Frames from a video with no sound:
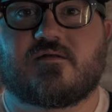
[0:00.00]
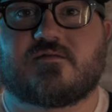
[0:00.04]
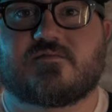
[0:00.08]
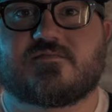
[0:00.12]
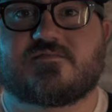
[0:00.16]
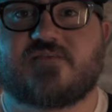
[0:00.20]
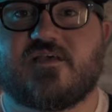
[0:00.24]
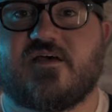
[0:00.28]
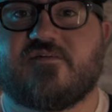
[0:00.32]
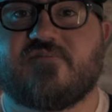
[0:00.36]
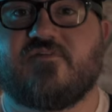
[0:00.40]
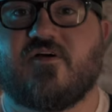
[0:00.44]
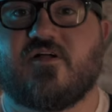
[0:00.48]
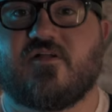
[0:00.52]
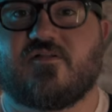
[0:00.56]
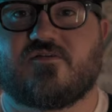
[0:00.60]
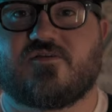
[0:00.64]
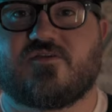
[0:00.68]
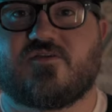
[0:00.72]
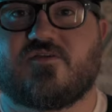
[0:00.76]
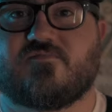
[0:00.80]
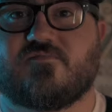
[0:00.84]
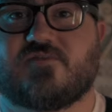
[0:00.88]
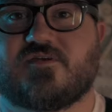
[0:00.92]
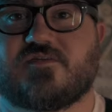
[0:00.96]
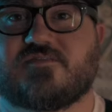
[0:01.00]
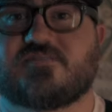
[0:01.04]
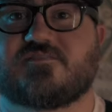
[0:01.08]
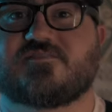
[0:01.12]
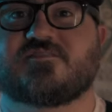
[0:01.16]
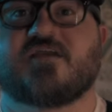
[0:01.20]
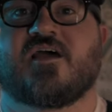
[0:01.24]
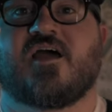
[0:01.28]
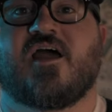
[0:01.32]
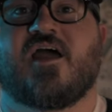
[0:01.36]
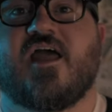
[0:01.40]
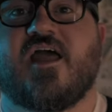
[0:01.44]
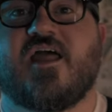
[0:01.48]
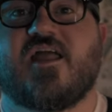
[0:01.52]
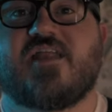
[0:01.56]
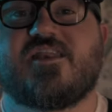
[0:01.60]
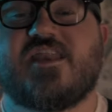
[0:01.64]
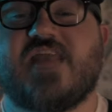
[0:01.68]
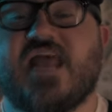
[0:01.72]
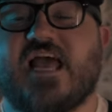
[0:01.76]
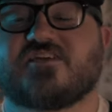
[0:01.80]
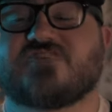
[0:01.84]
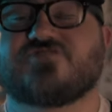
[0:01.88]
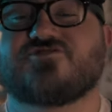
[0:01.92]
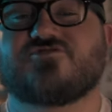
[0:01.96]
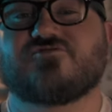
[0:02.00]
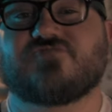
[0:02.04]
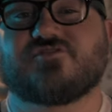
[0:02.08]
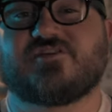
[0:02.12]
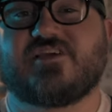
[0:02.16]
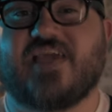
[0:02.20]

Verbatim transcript: What's up, fellow humans? National